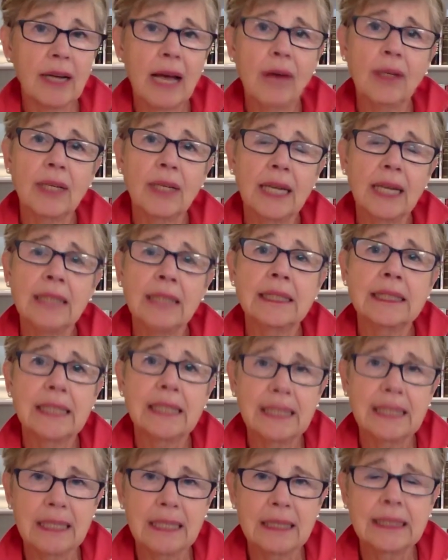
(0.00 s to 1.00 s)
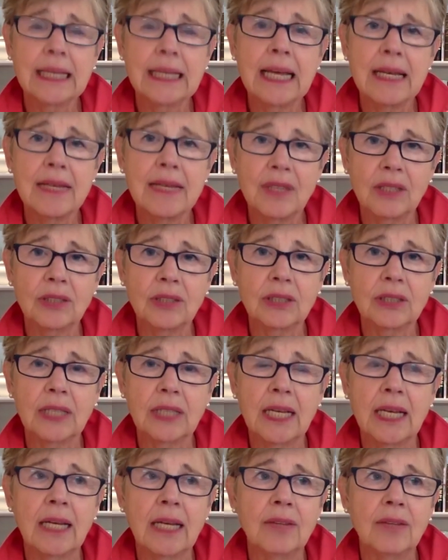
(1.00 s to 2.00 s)
how can I say this
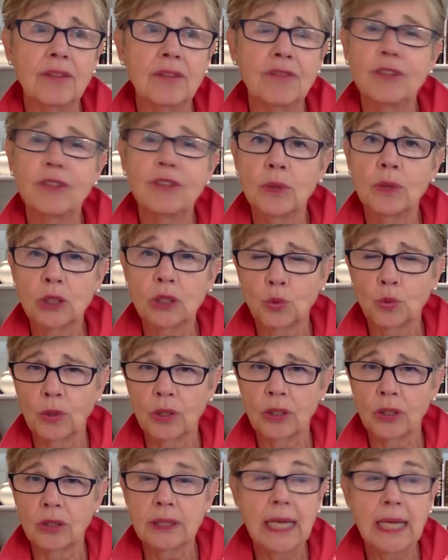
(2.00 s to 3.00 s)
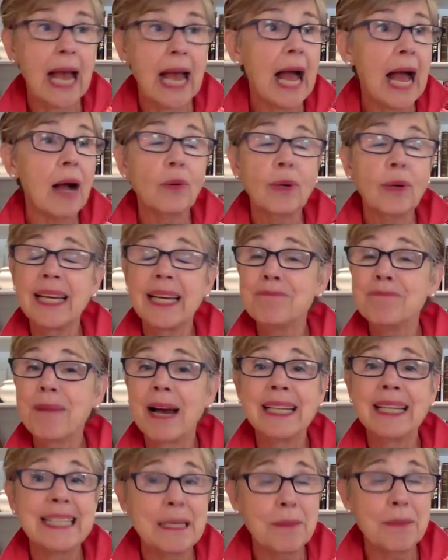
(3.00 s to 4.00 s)
in the fewest words? How can
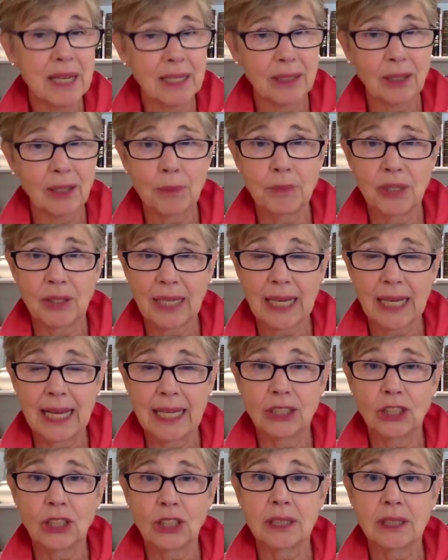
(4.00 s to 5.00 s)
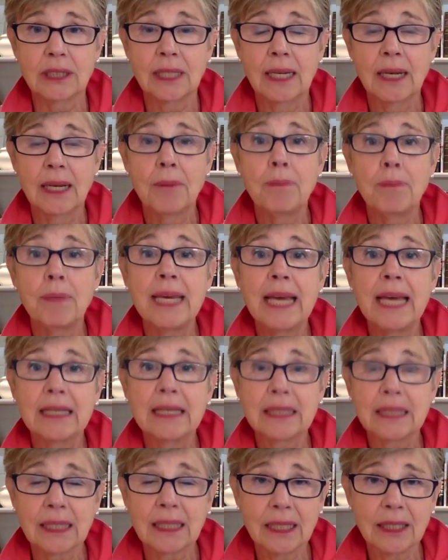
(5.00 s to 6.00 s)
my email communications be
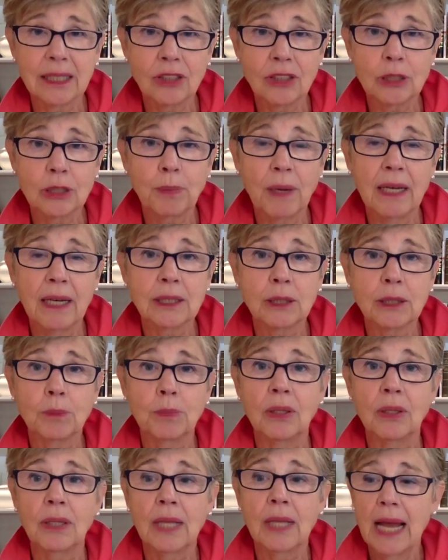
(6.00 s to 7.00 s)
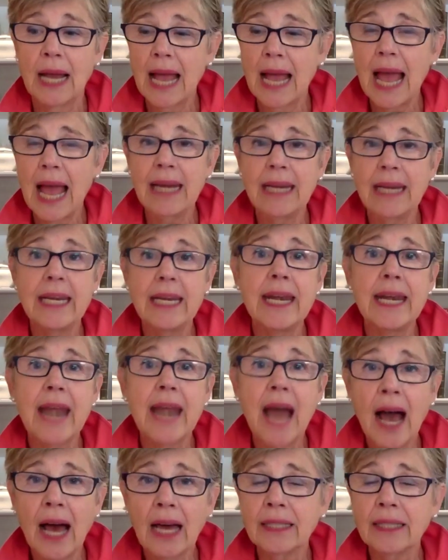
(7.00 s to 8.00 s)
as clear as possible and
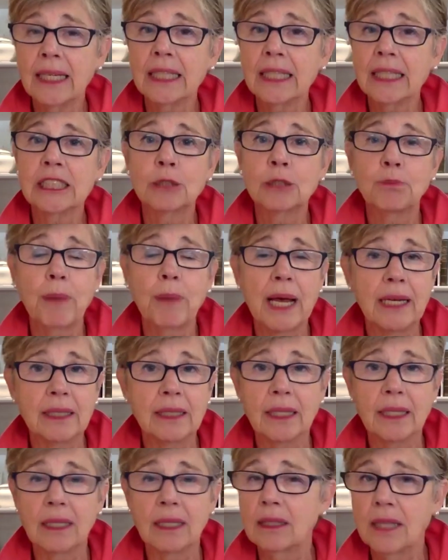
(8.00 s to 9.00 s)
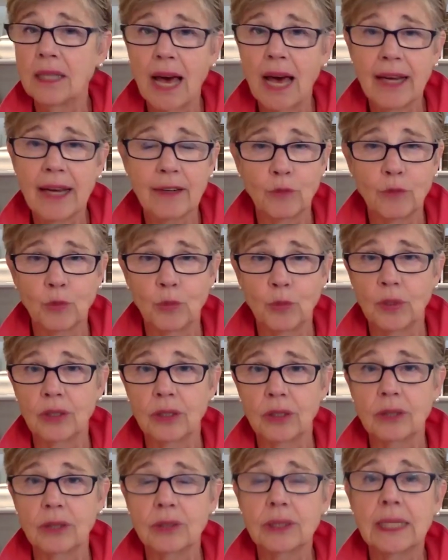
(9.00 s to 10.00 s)
not expend a lot of
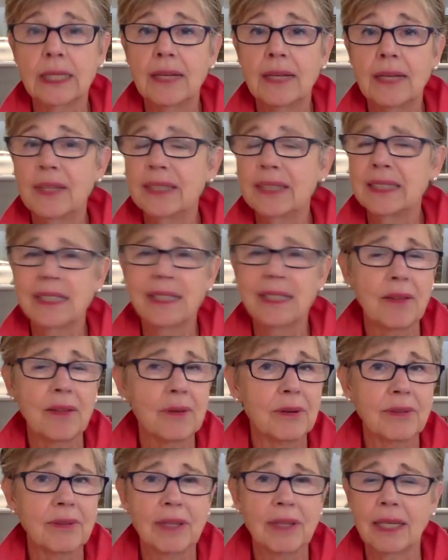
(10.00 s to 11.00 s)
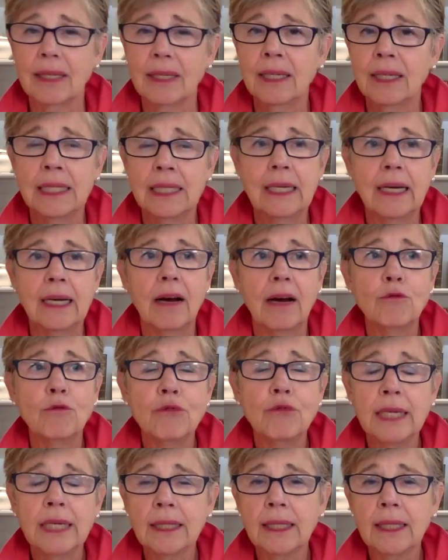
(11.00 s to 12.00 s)
words? That's another thing
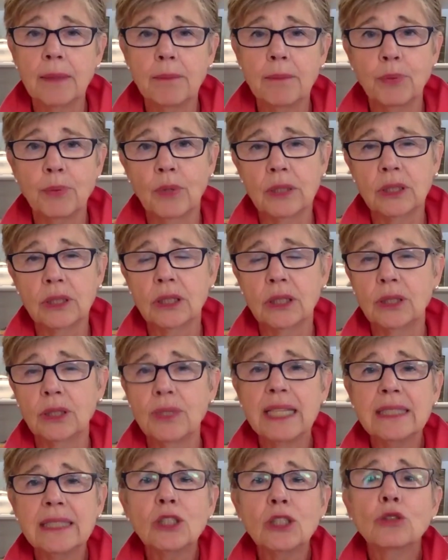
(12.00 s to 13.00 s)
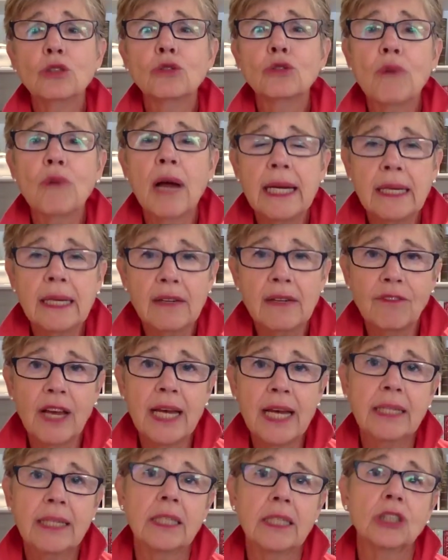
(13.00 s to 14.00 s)
really important to do. That's a great
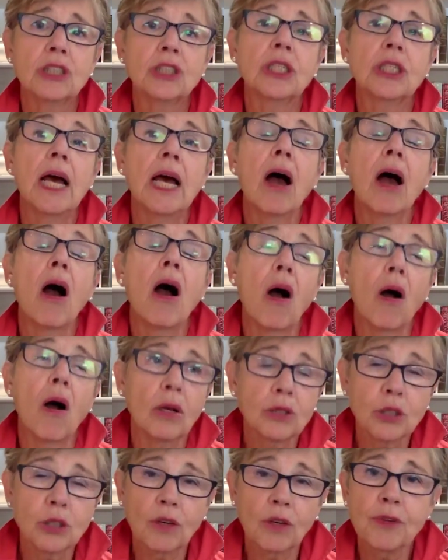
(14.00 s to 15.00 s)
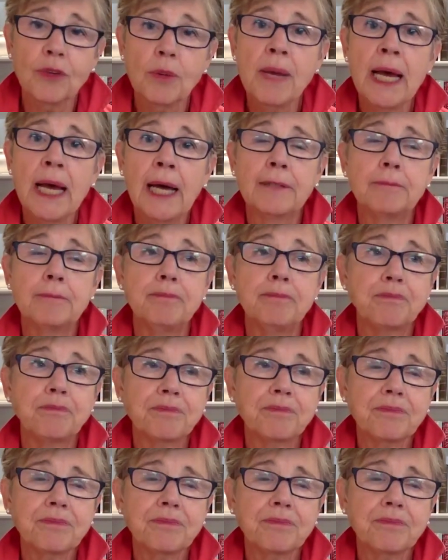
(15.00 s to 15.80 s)
advantage also for men